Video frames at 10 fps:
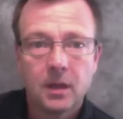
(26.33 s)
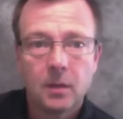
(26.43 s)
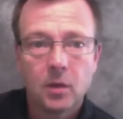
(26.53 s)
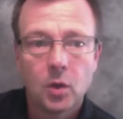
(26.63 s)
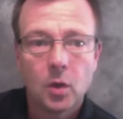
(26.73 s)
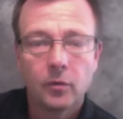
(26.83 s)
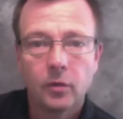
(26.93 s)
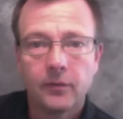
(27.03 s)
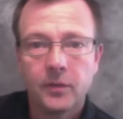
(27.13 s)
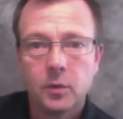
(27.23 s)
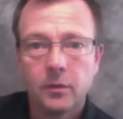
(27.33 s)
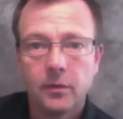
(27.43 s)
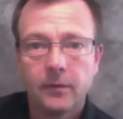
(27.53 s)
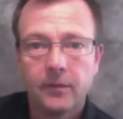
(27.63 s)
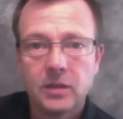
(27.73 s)
I'm going to go over a few of
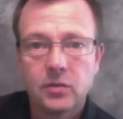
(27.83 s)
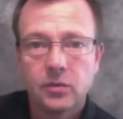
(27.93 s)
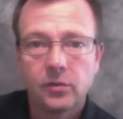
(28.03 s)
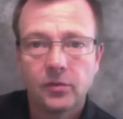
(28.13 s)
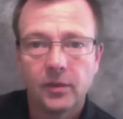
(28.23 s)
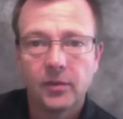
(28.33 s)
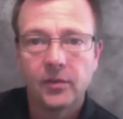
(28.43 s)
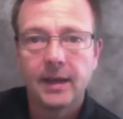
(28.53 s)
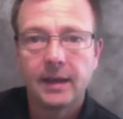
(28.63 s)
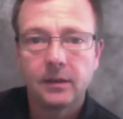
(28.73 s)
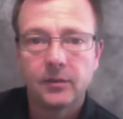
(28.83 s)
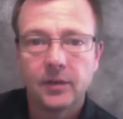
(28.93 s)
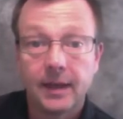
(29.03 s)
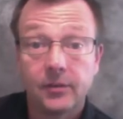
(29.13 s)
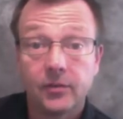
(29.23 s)
the features, the settings,
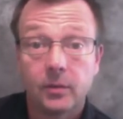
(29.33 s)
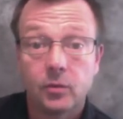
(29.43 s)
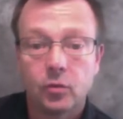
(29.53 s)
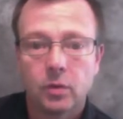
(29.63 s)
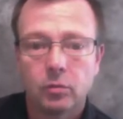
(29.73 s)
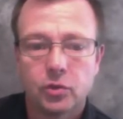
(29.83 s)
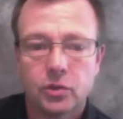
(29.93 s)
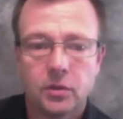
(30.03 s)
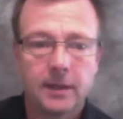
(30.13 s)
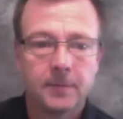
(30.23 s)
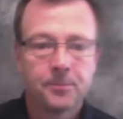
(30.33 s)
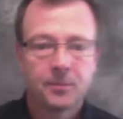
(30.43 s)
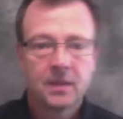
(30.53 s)
and some troubleshooting.